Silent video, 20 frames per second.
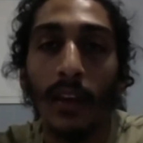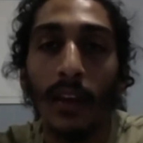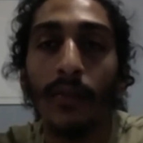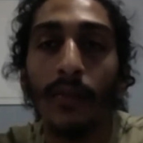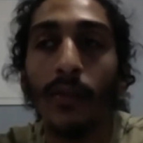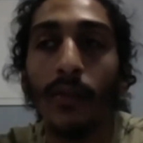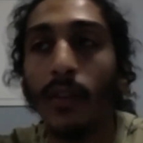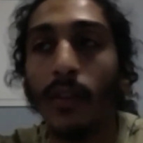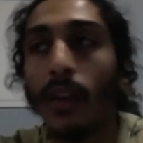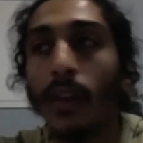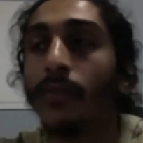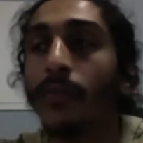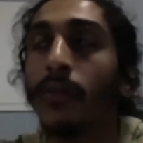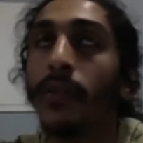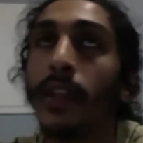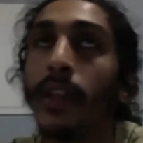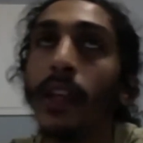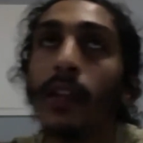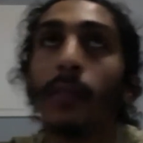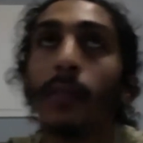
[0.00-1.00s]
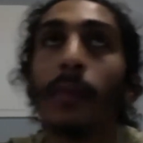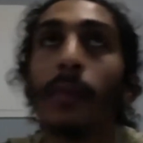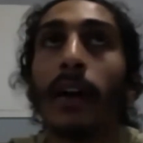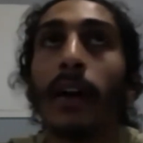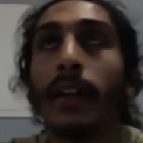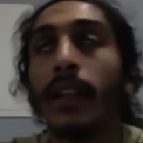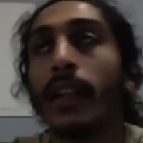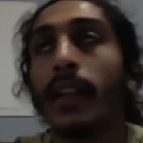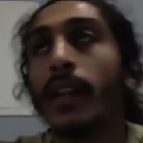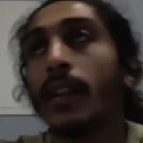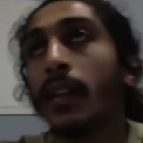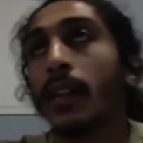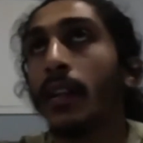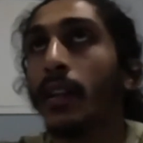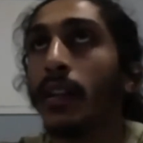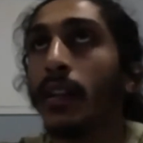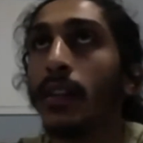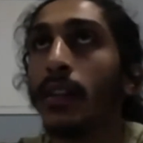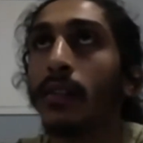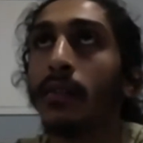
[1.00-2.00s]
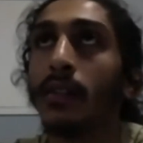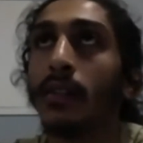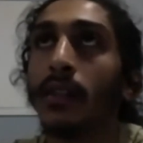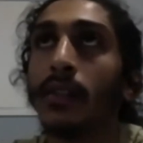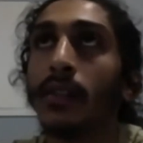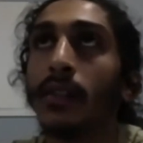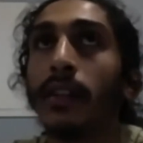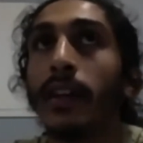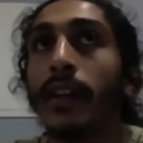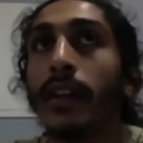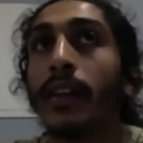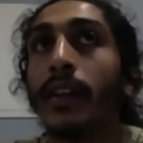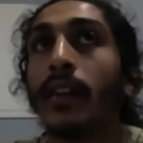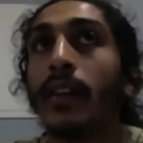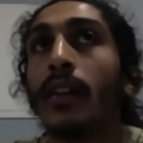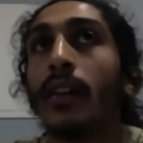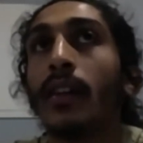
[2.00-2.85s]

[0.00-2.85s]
you if you think about it like this, it's like,